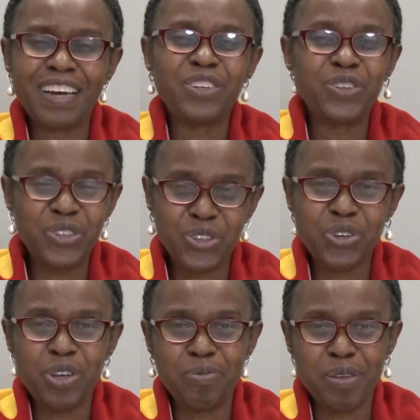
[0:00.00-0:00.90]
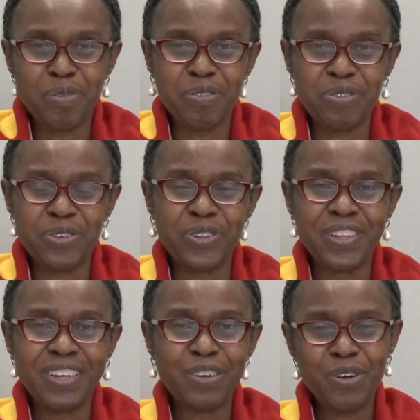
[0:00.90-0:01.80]
that your joy may be full.
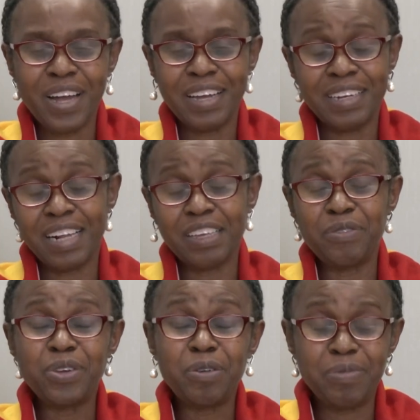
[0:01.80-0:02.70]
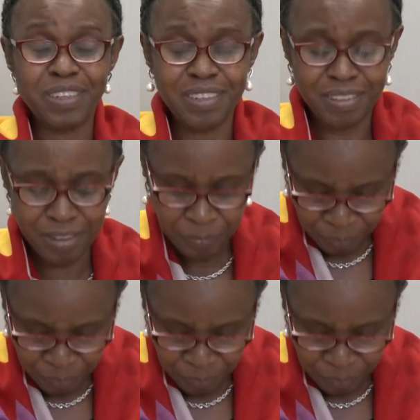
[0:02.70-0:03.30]
Go ahead, I'll give you a minute.